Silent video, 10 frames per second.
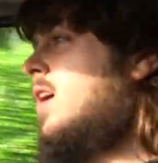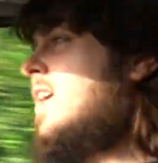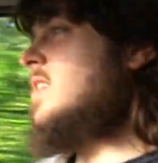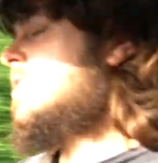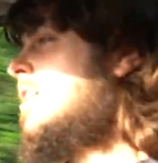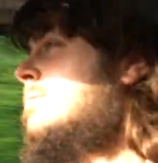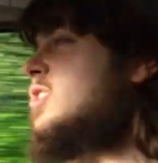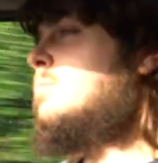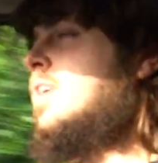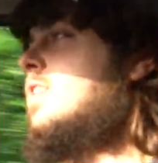It seems
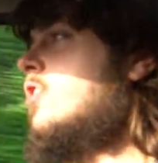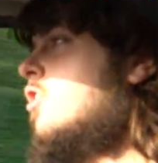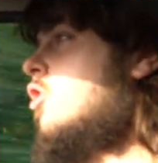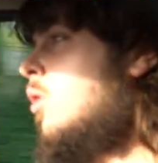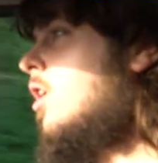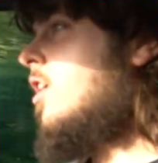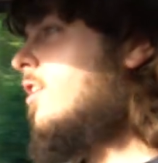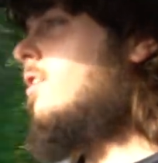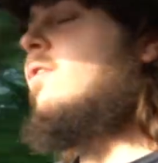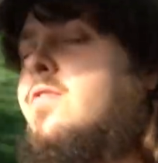to me that the
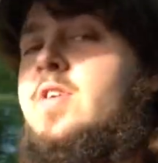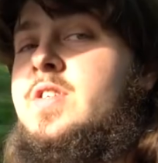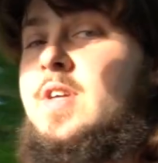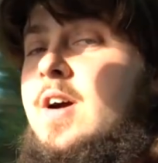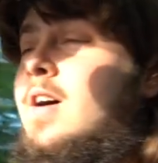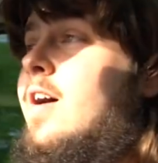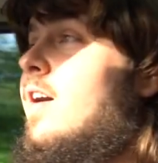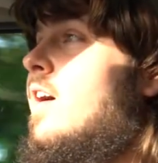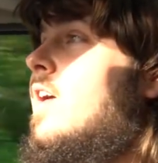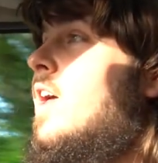quirk of this
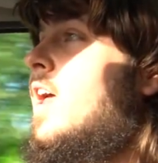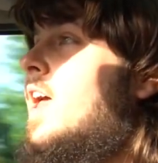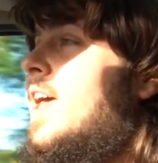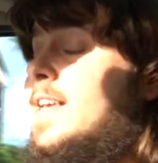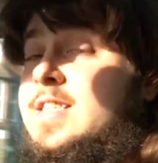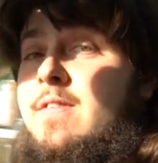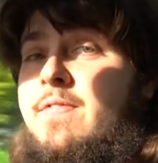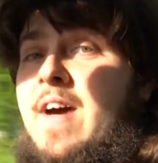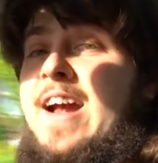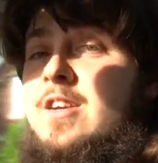car is the
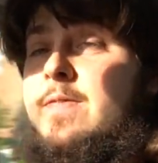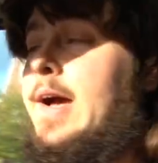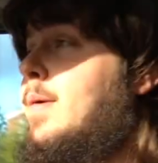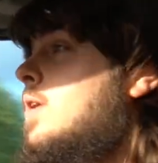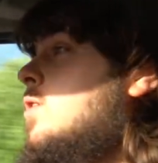fact of how it